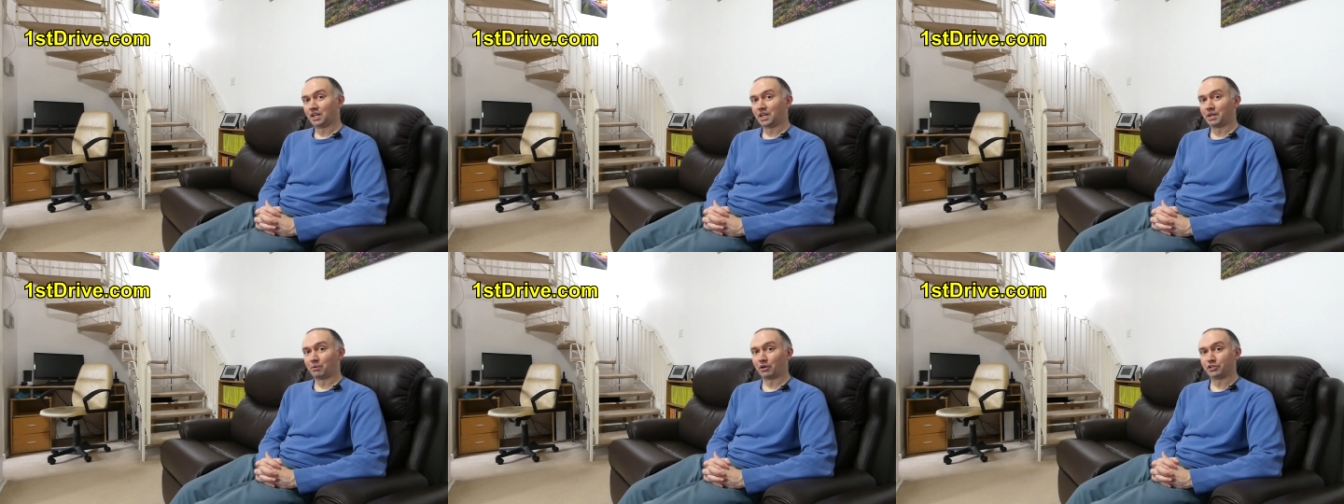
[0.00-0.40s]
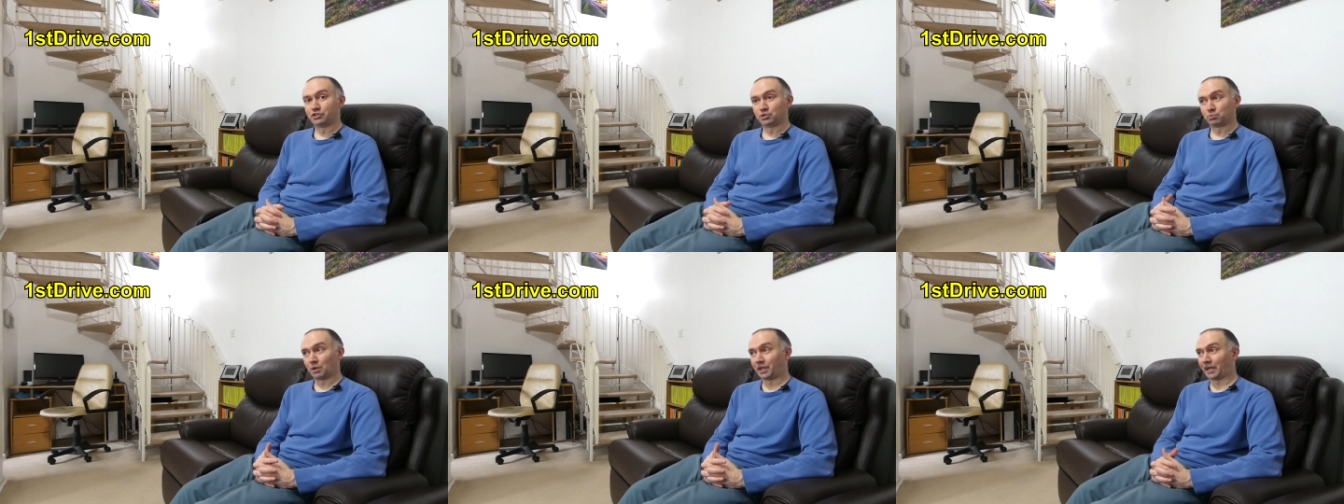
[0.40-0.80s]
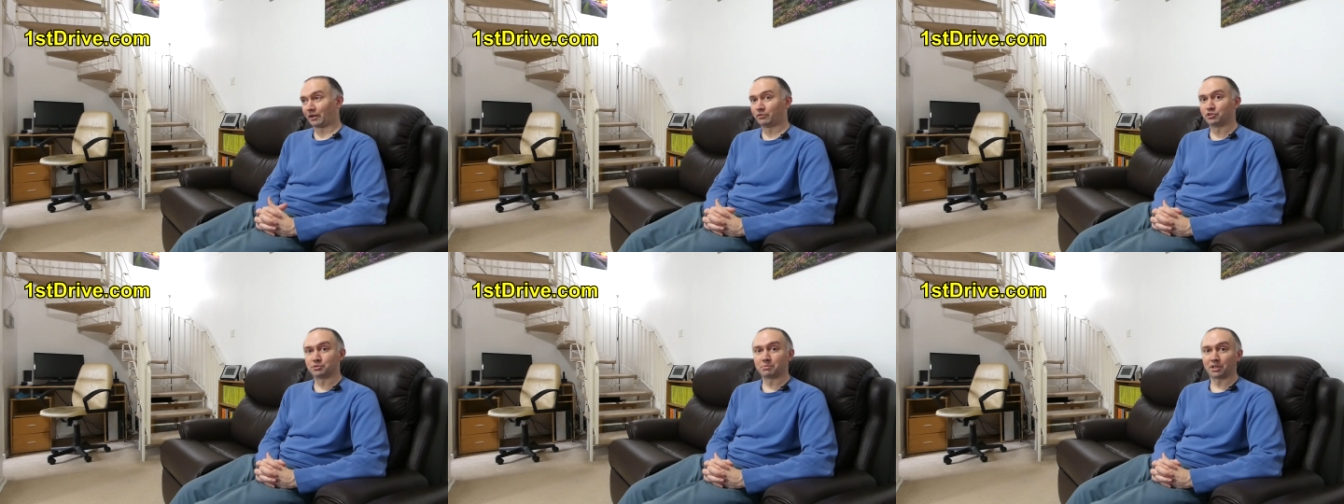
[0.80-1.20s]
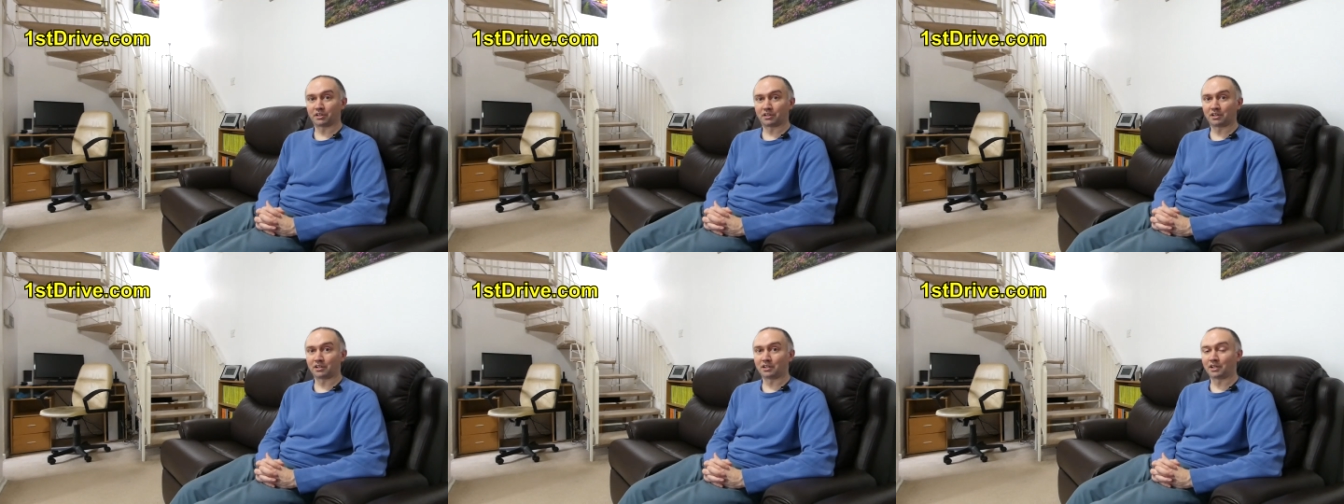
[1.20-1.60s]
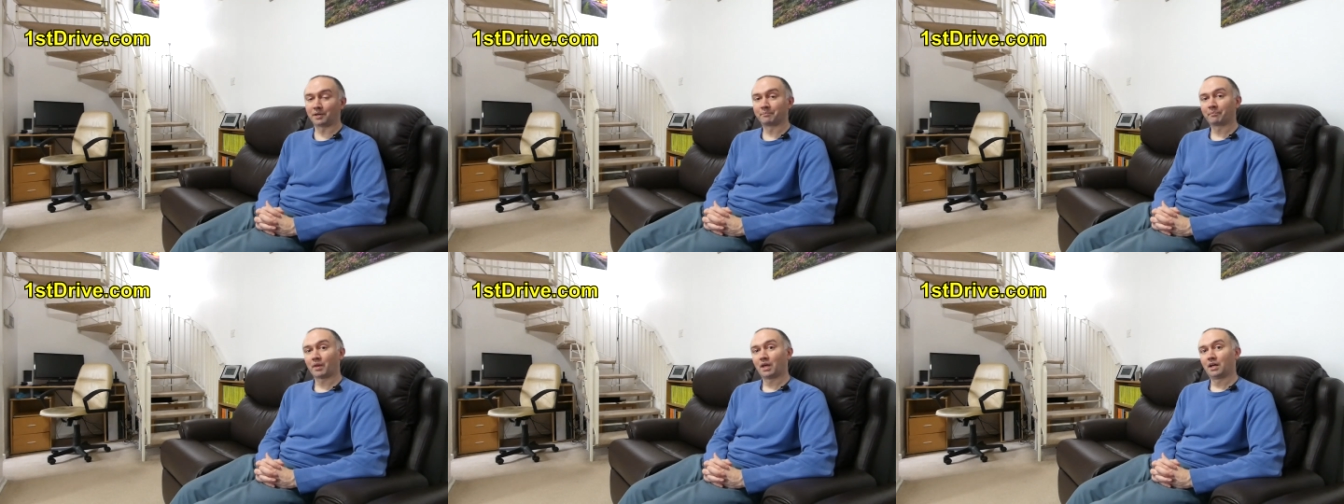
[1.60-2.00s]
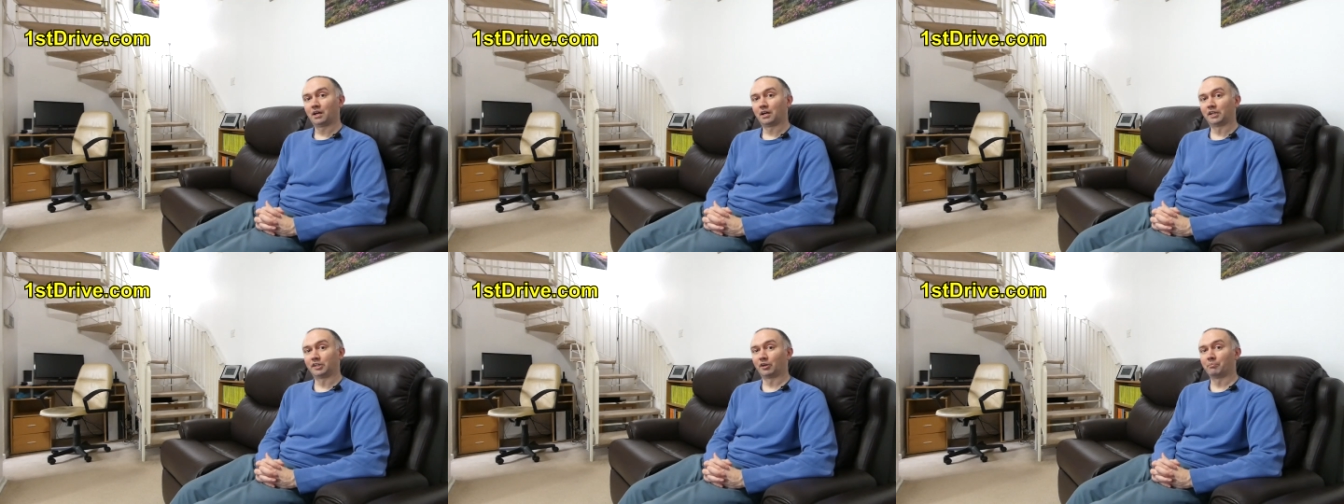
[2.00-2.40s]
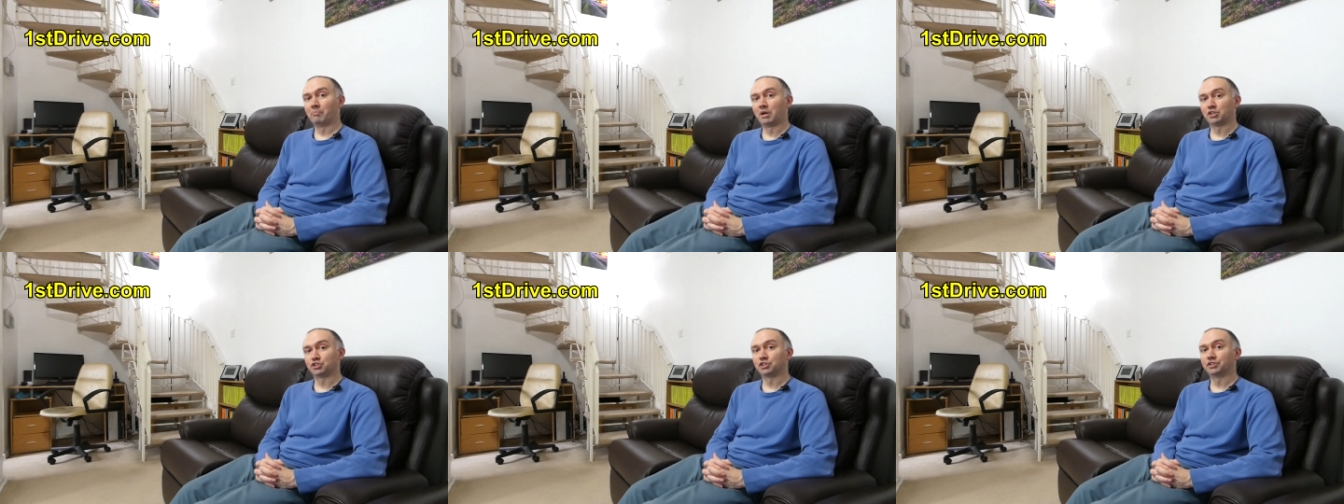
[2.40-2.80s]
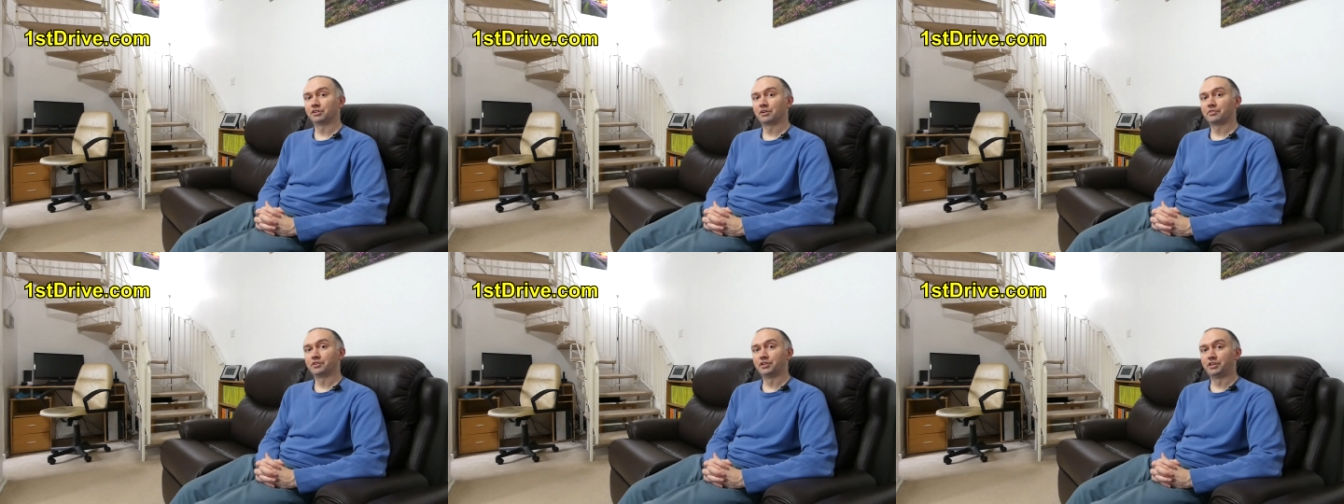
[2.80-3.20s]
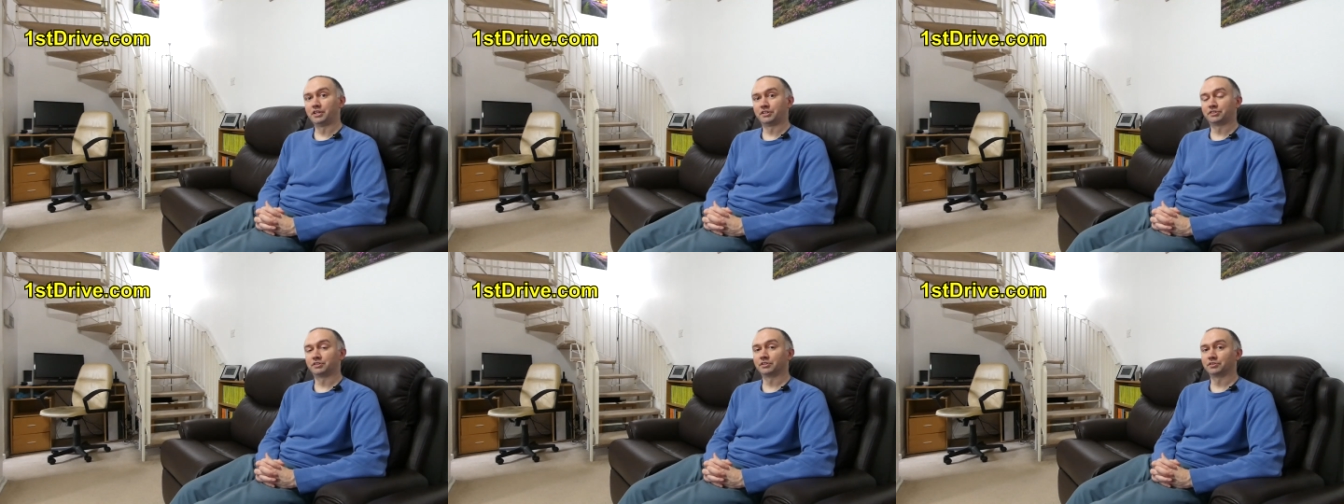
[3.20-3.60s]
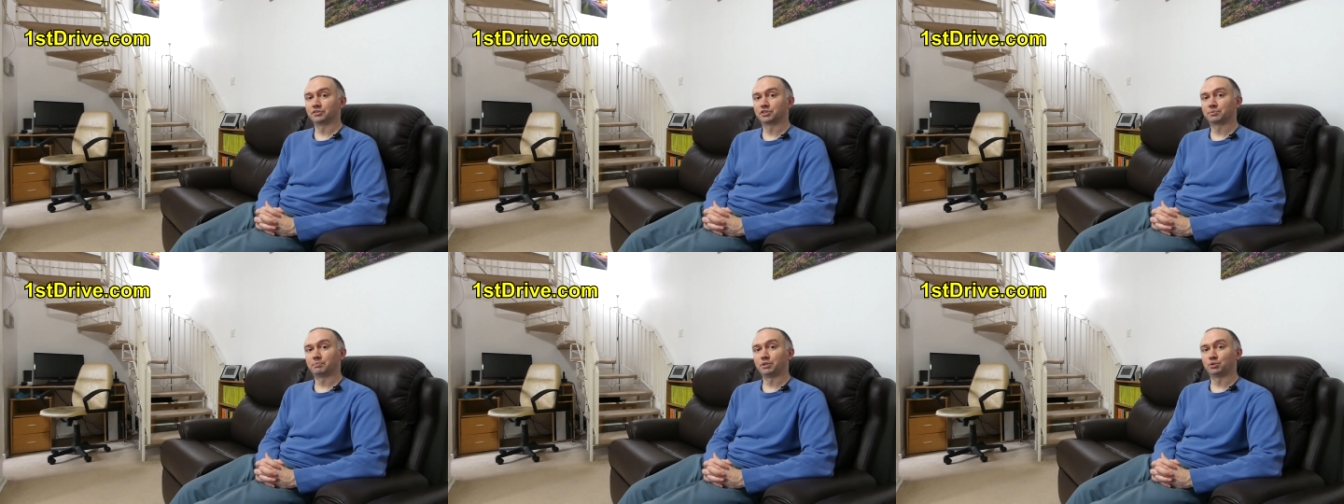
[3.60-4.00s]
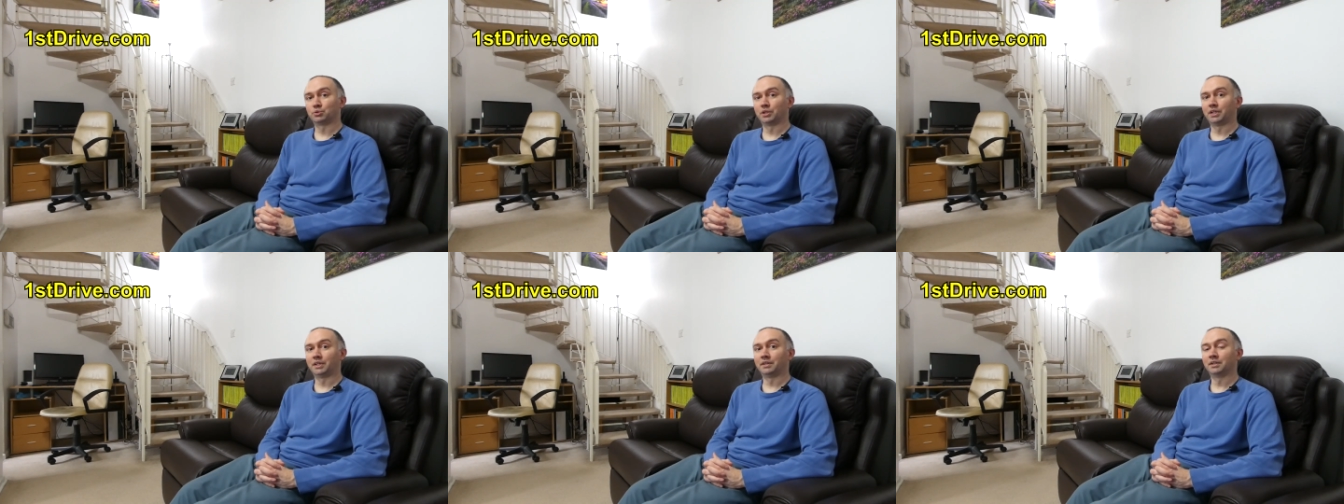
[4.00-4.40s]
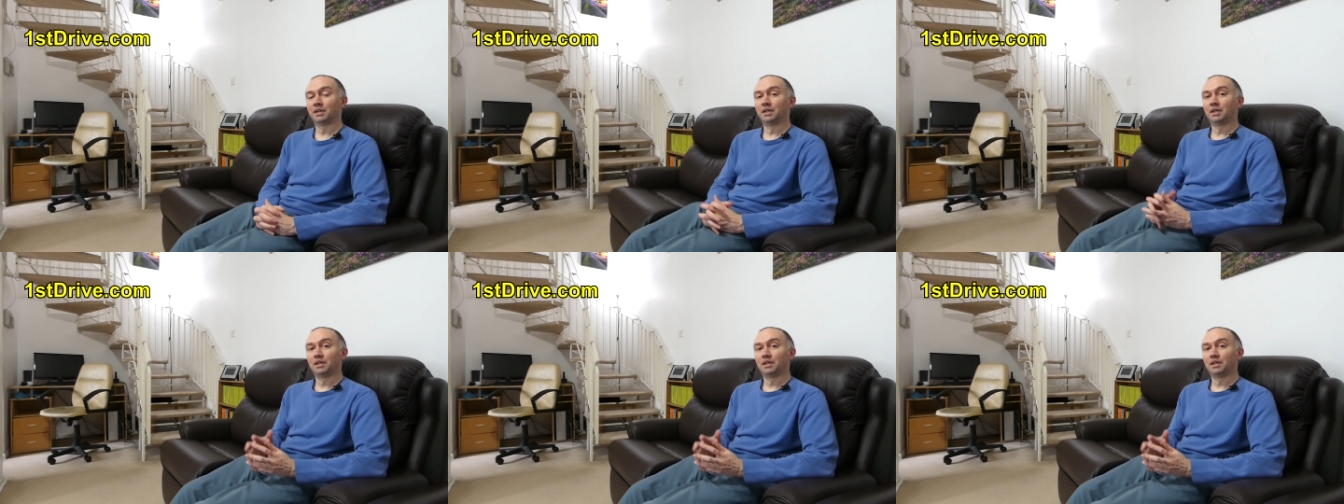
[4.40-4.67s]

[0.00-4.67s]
Now, I just went out into my car and I measured the distance between